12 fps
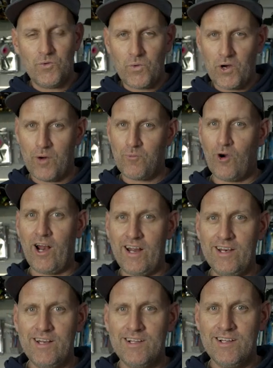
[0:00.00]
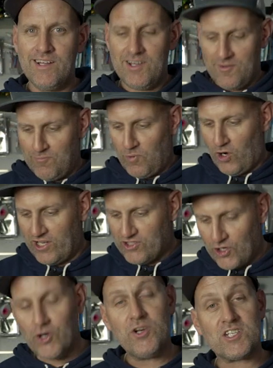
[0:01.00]
when I'm running my
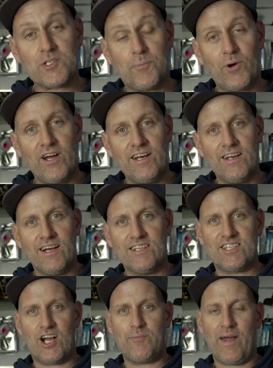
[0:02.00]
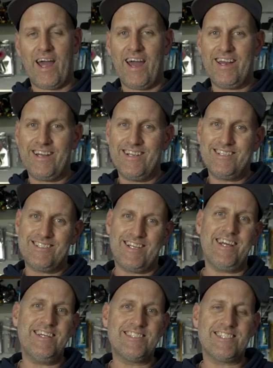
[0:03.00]
tuna spread is that I'm adding
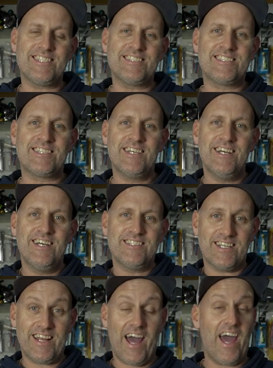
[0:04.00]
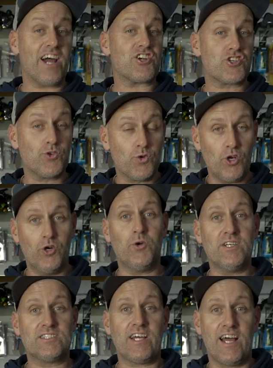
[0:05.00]
teasers to the actual
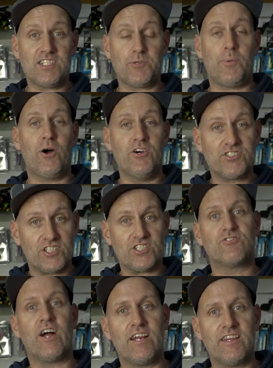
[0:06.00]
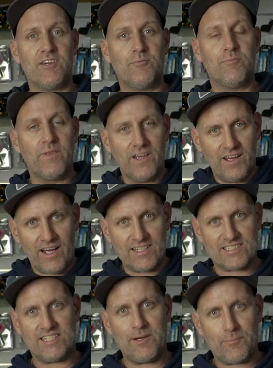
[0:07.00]
lures as opposed to just running them
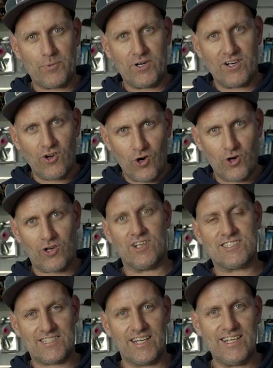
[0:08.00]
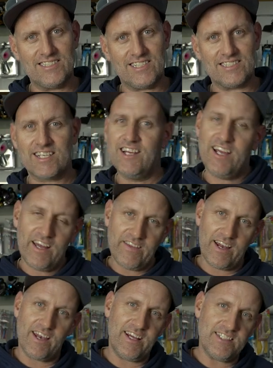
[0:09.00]
as separate hookless teasers. And
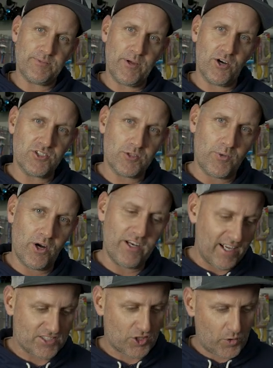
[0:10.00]
that leads me on to my next